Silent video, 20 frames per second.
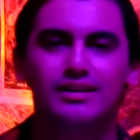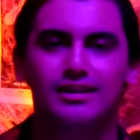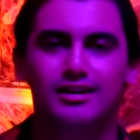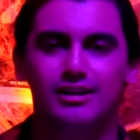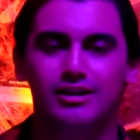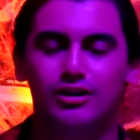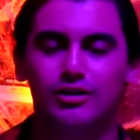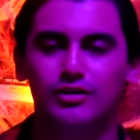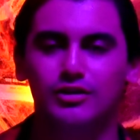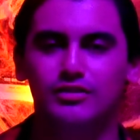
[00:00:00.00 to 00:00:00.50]
I
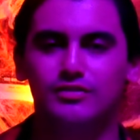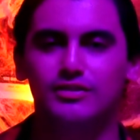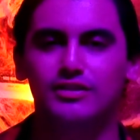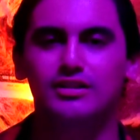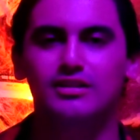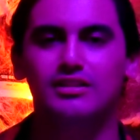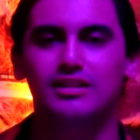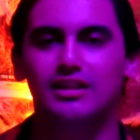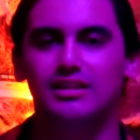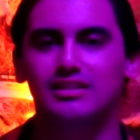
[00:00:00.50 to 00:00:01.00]
always
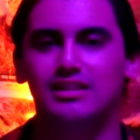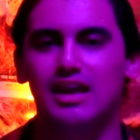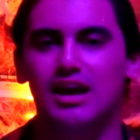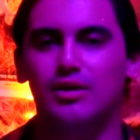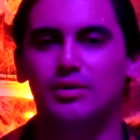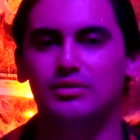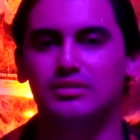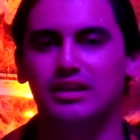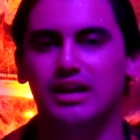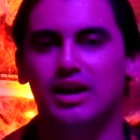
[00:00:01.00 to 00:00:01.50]
figured
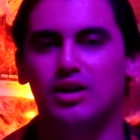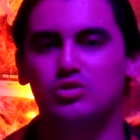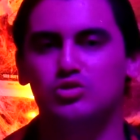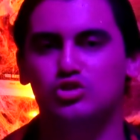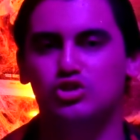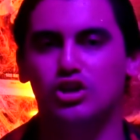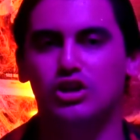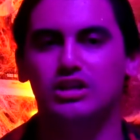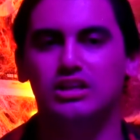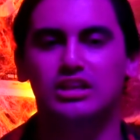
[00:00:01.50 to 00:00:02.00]
that was how
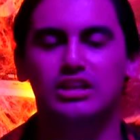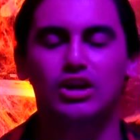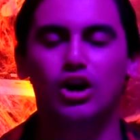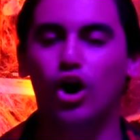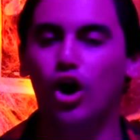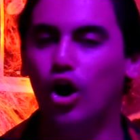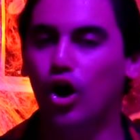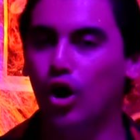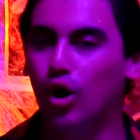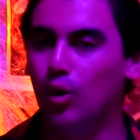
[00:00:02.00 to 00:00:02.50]
Chucky
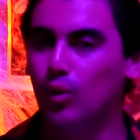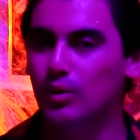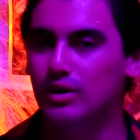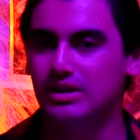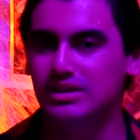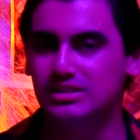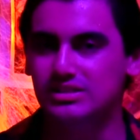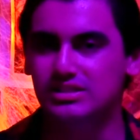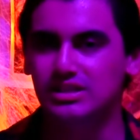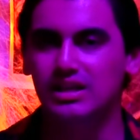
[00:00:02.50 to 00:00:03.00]

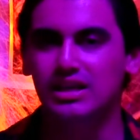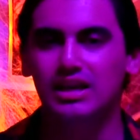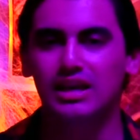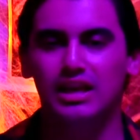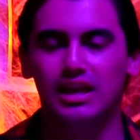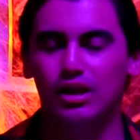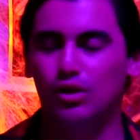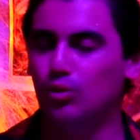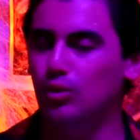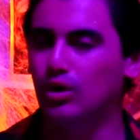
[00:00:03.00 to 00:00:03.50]
always
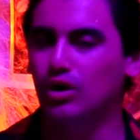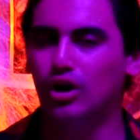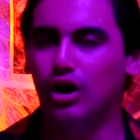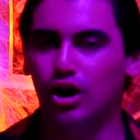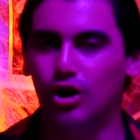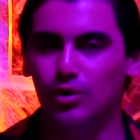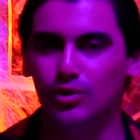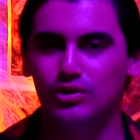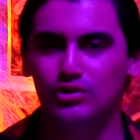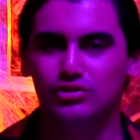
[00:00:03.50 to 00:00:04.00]
and will
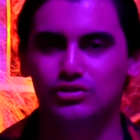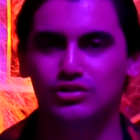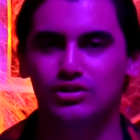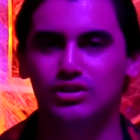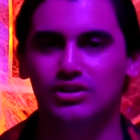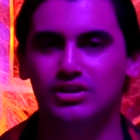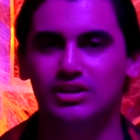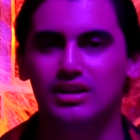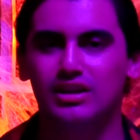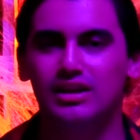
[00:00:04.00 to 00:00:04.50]
always
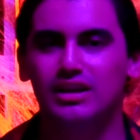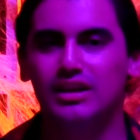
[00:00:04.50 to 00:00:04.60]
look.